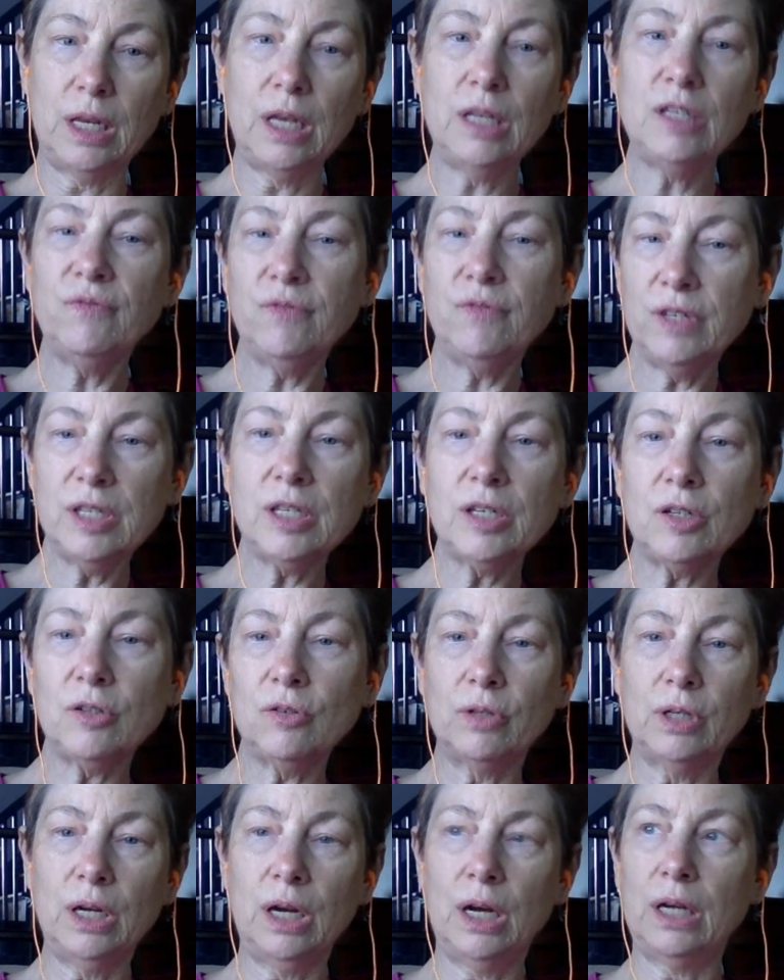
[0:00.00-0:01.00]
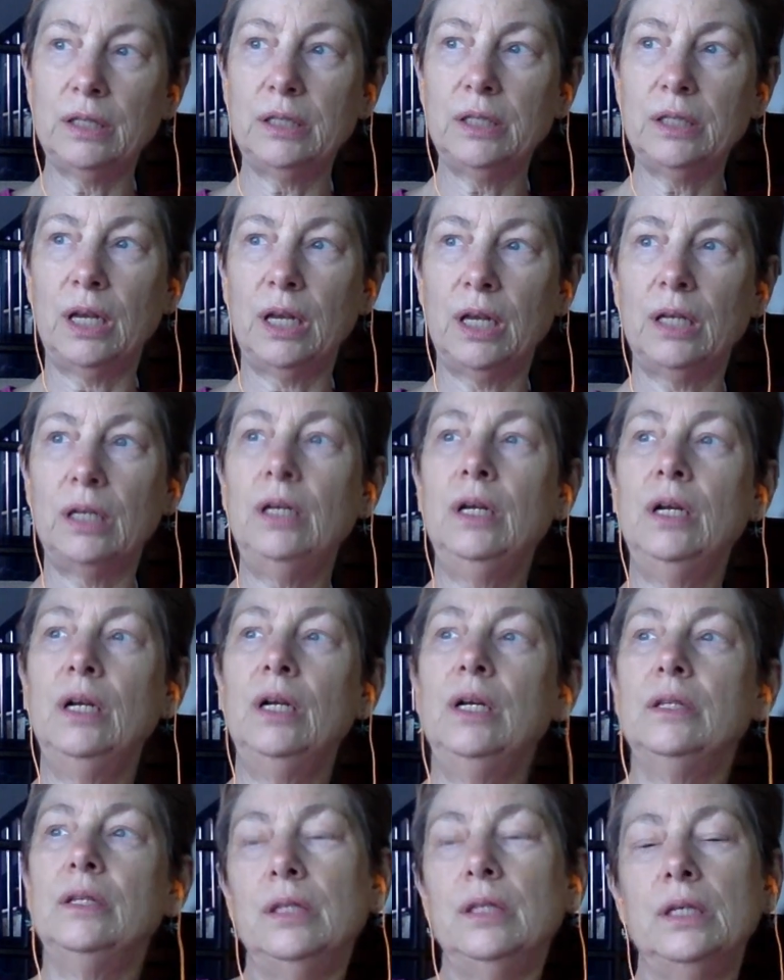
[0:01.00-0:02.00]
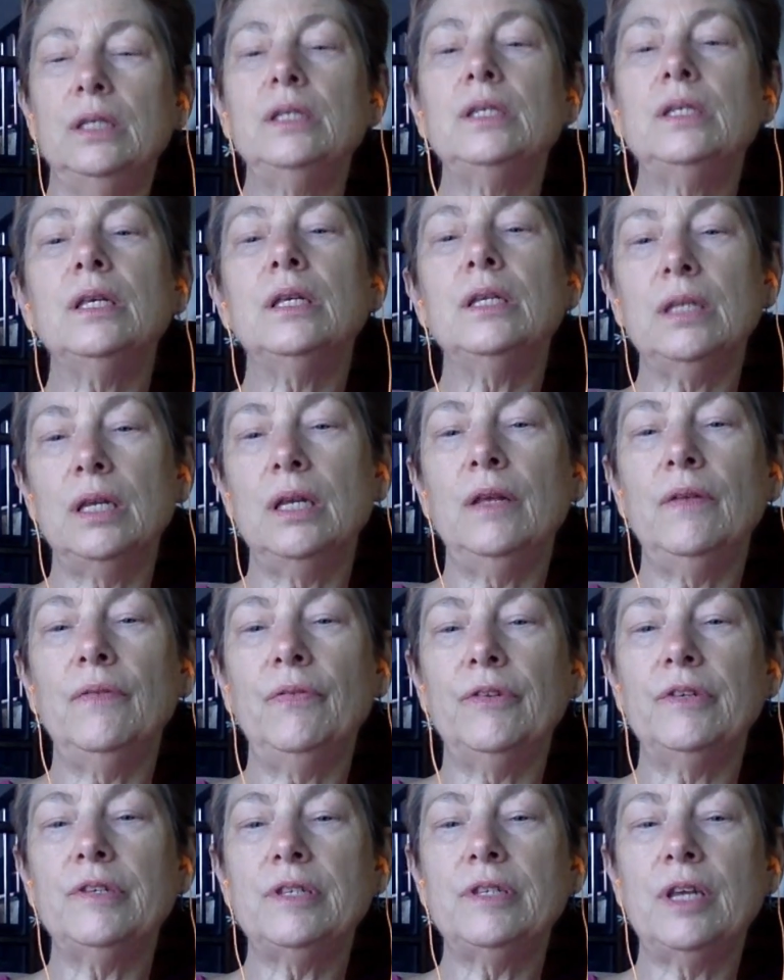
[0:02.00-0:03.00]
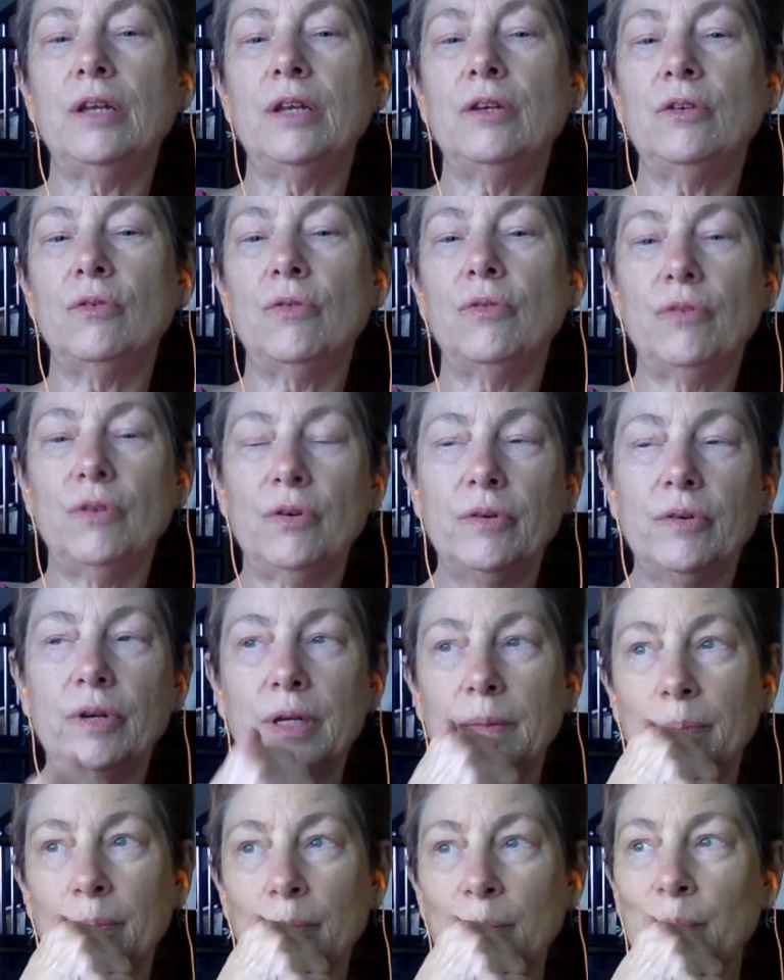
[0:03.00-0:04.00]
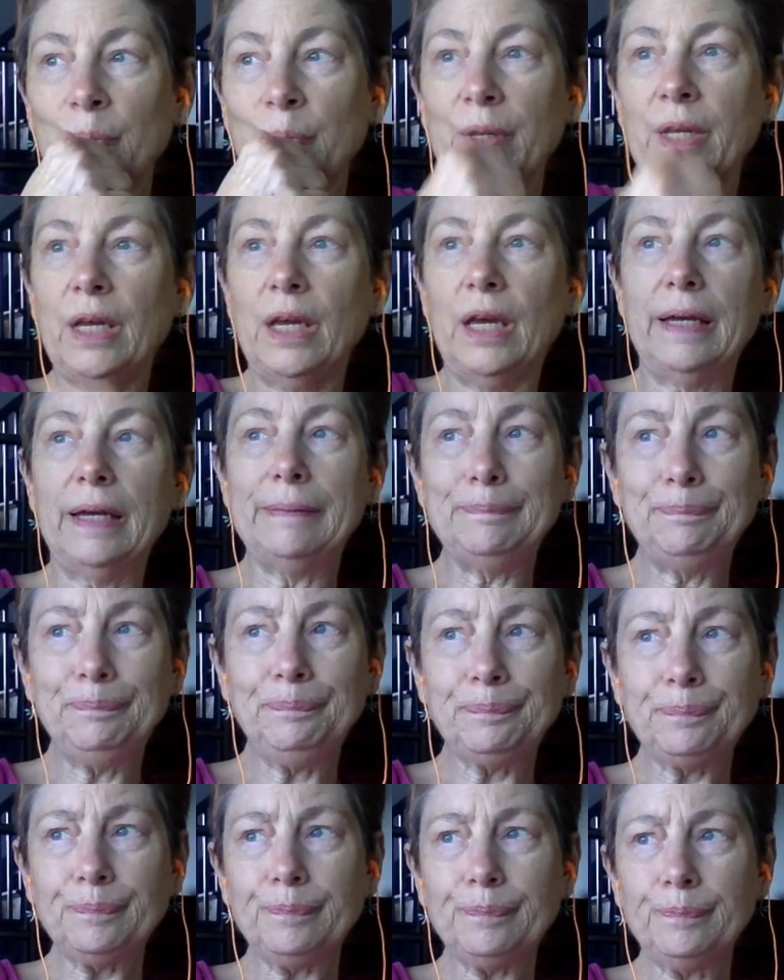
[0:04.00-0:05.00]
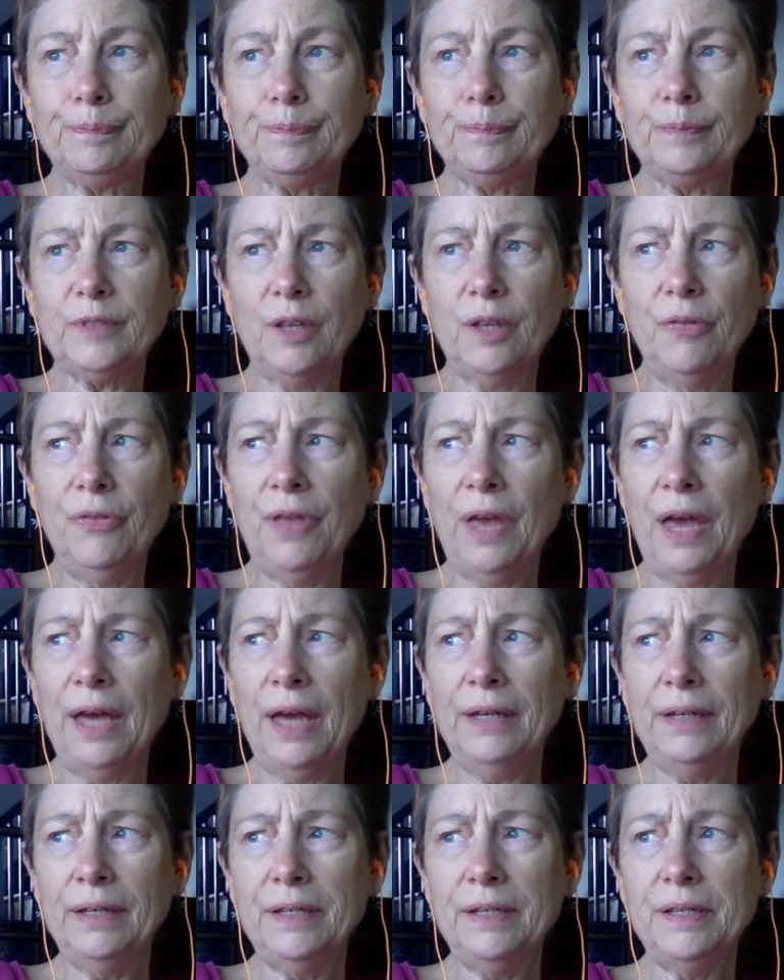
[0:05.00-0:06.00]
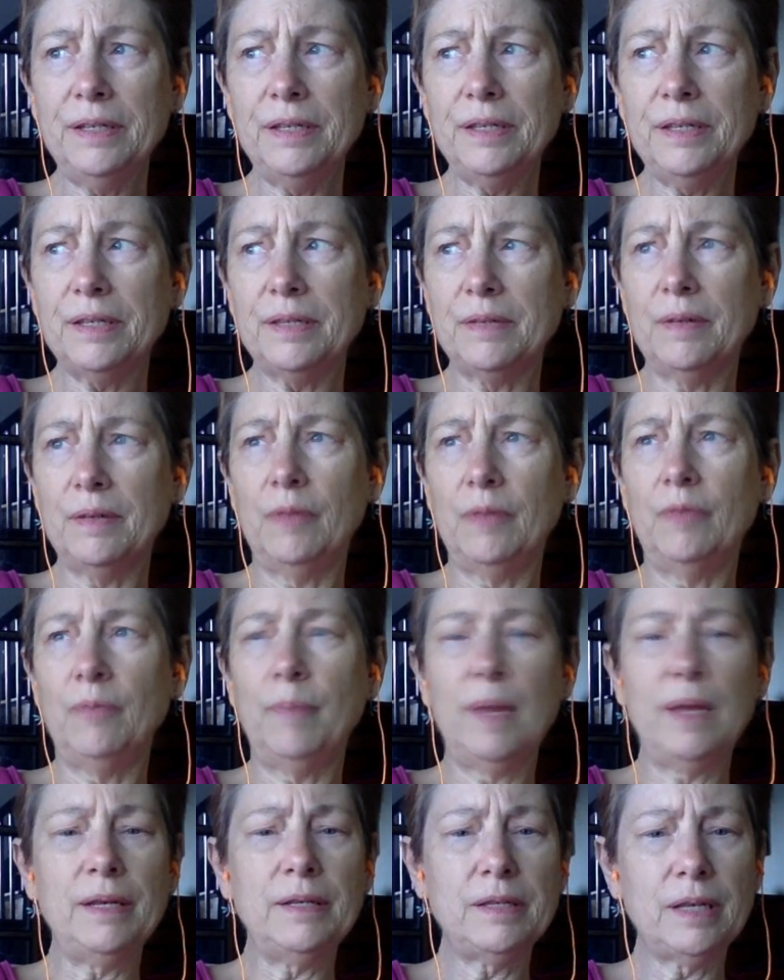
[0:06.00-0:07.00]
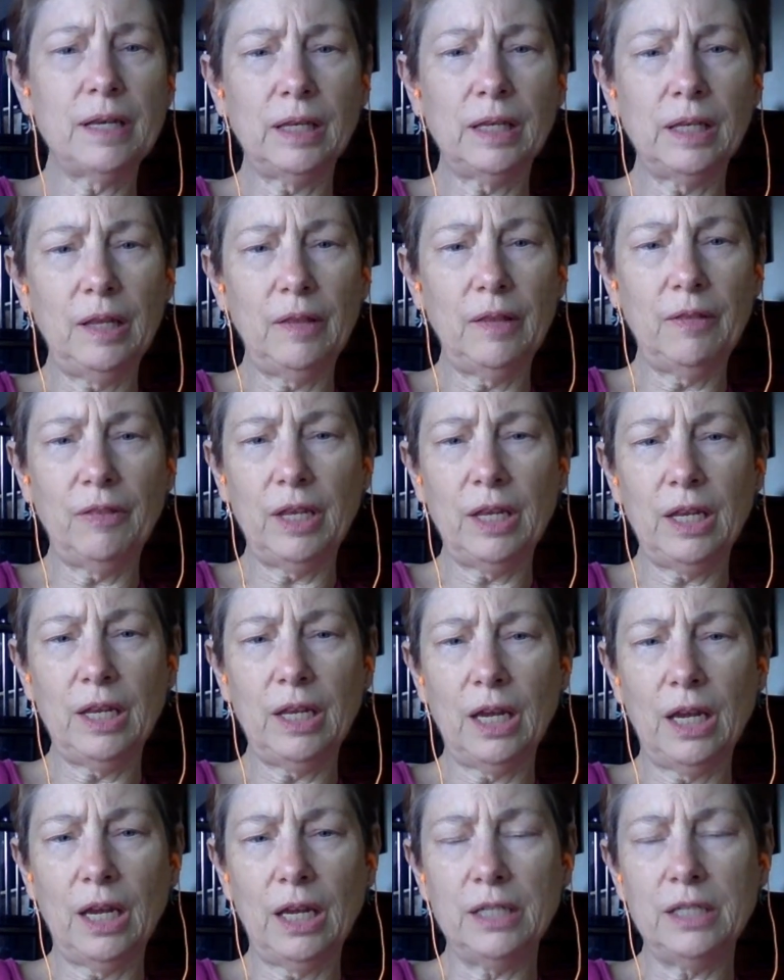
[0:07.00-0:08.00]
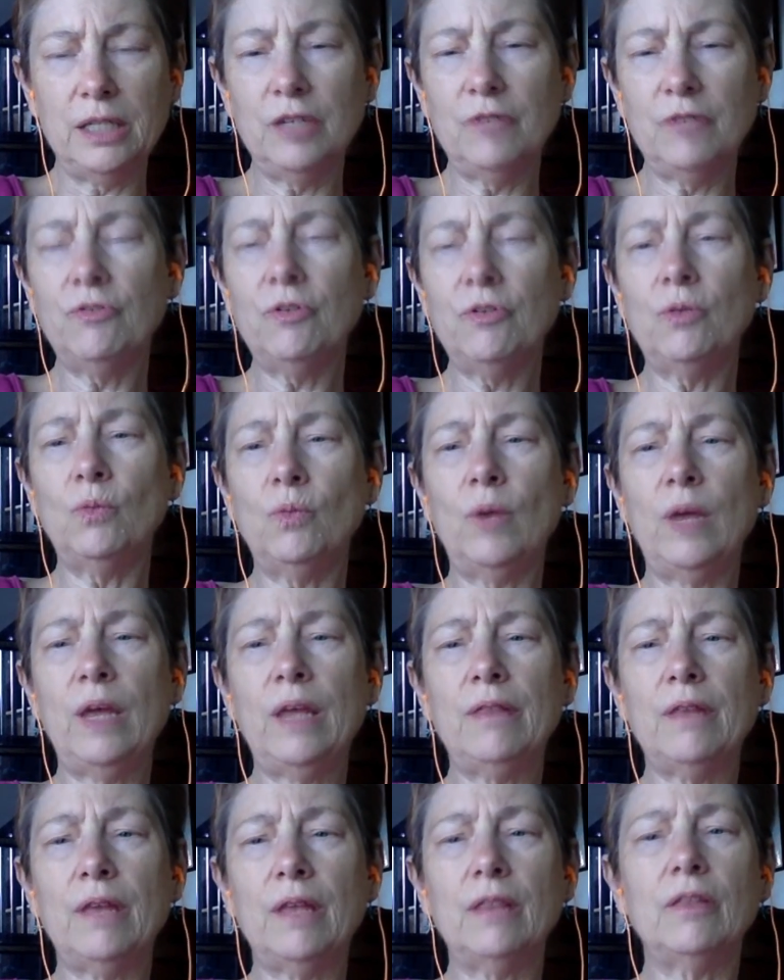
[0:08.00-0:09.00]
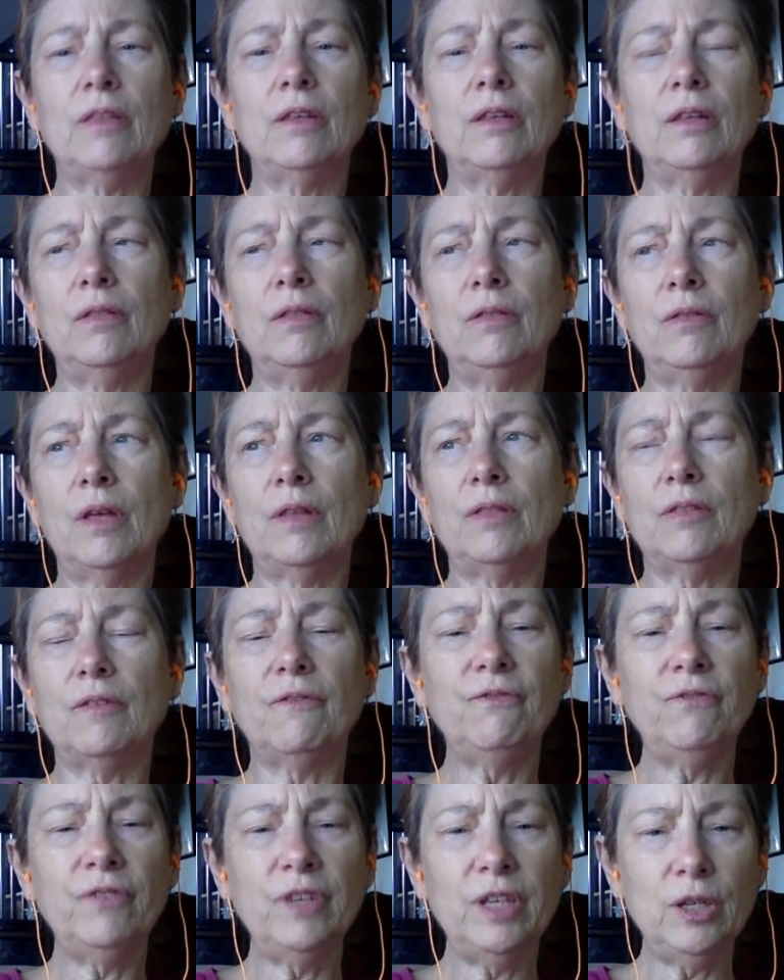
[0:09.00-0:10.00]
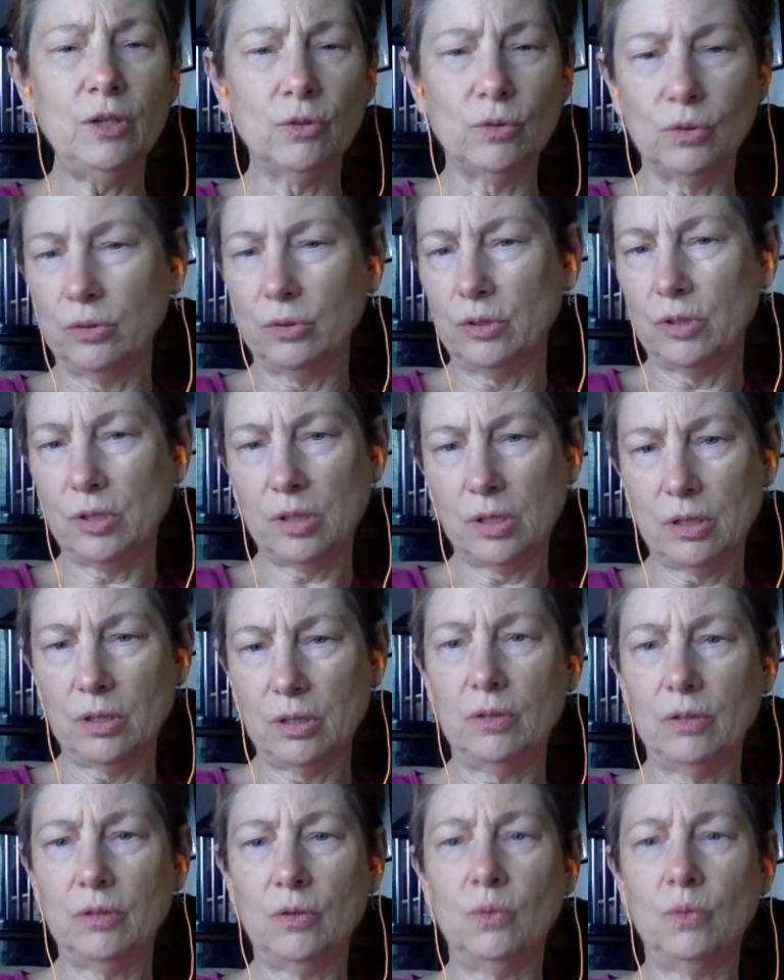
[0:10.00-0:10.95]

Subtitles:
It has physical content that isn't in the standard theory, and that is basically a different way that the fields,